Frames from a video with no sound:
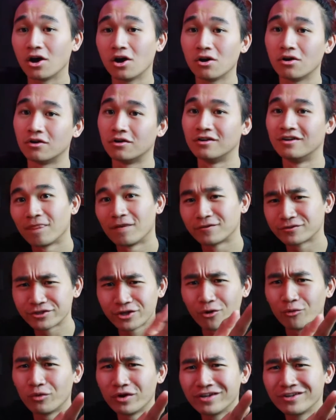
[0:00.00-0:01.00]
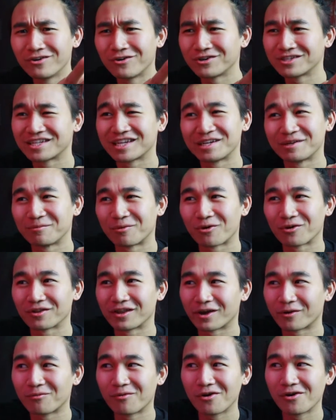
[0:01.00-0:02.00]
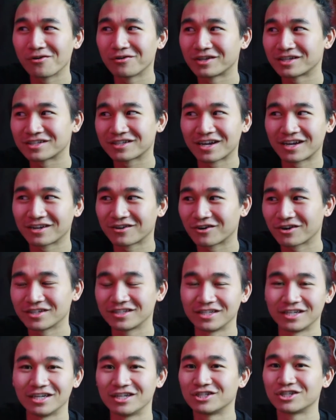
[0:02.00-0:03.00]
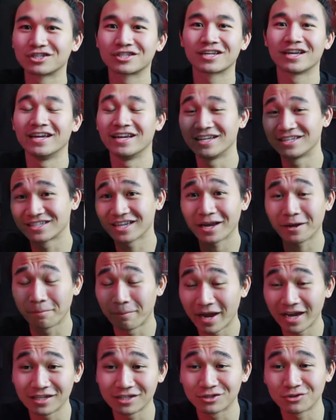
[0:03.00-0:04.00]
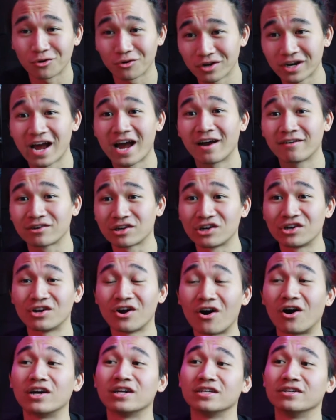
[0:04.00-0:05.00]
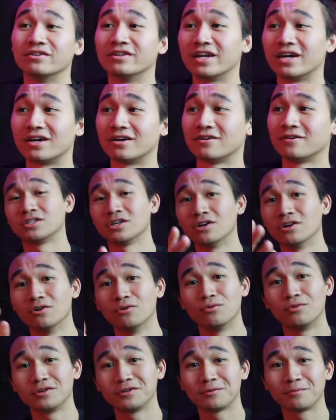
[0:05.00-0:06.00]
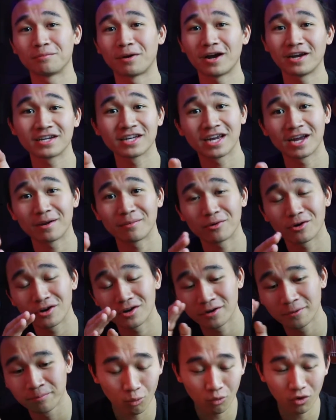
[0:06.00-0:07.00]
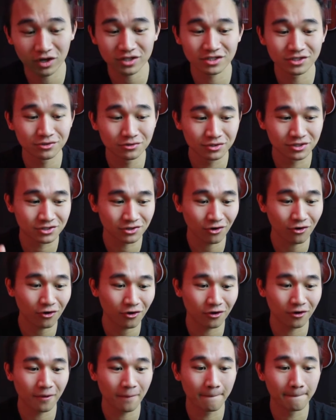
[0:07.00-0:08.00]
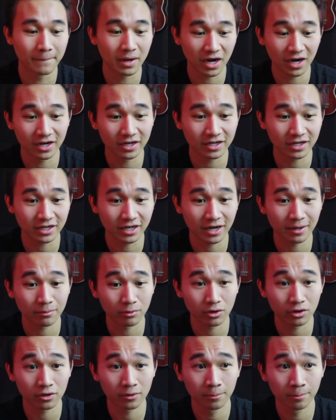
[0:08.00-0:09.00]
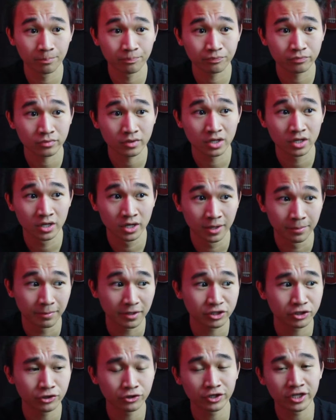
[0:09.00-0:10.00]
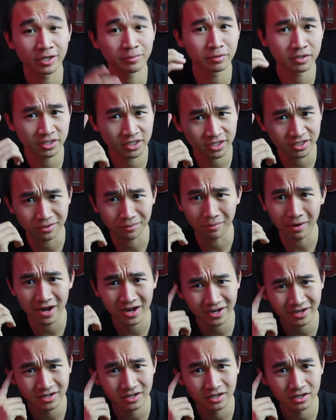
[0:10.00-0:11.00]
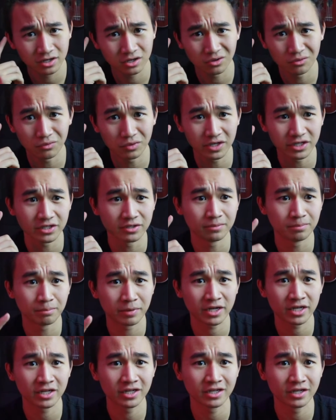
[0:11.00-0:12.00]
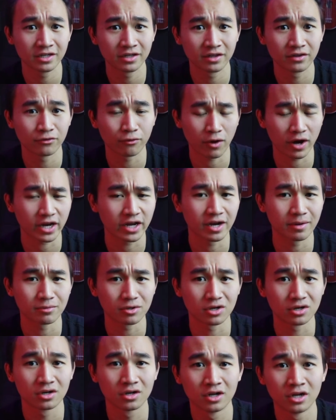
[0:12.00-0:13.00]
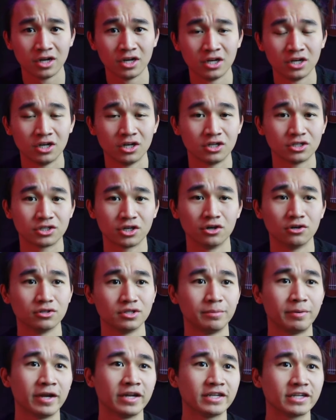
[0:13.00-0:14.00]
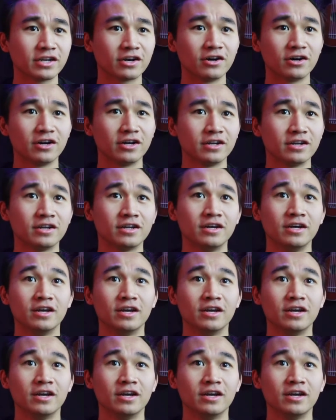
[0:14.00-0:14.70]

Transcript: oh, there's no wind noise anymore. Like, whoa, that's kind of crazy. It just is like mandatory to have good audio now. So when you're buying a camera, or want to start buying a camera, make sure you keep these things in mind when picking the right camera. So depending on